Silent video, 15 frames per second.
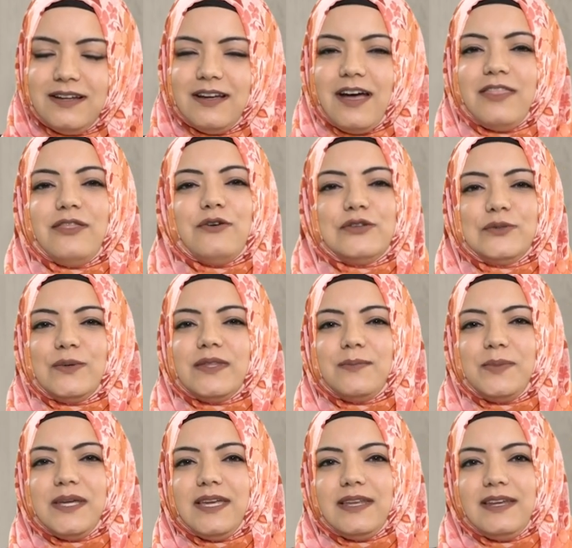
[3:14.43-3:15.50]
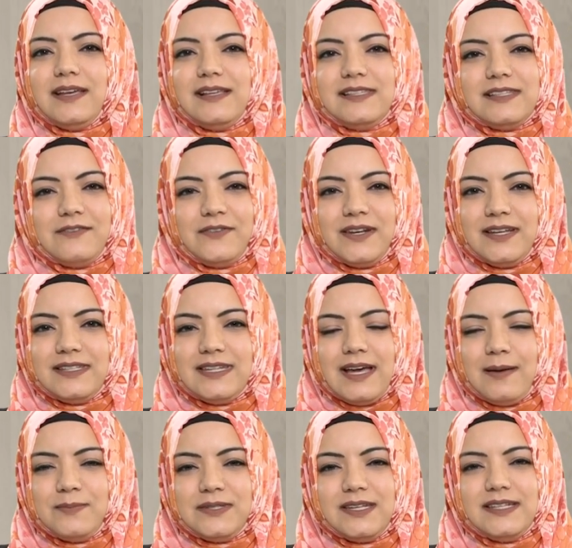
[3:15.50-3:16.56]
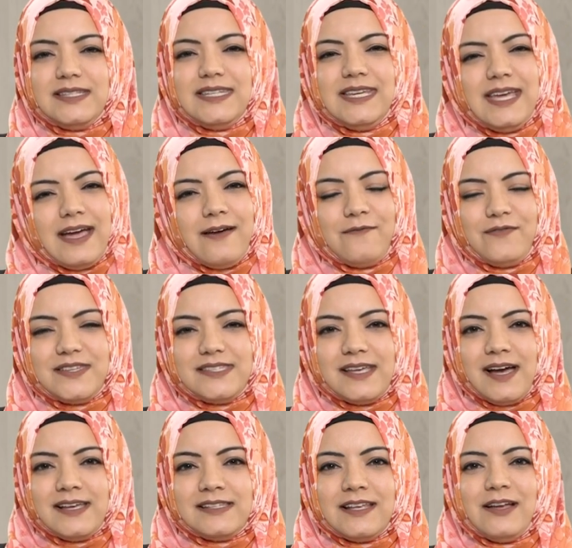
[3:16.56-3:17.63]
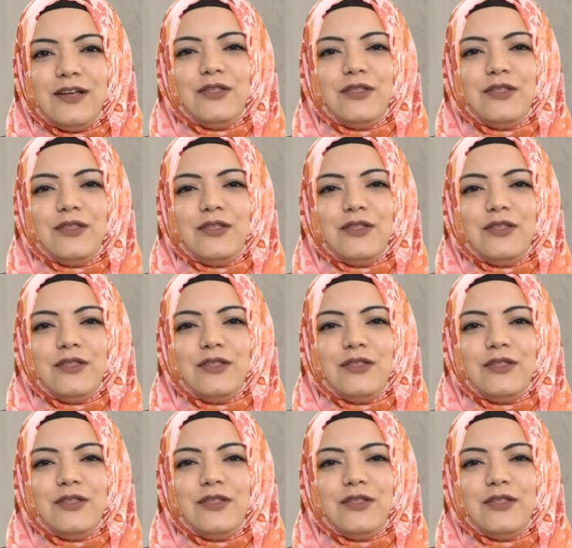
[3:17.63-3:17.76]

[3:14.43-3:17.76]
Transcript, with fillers: And those were the beginnings of an attempt to de-emphasize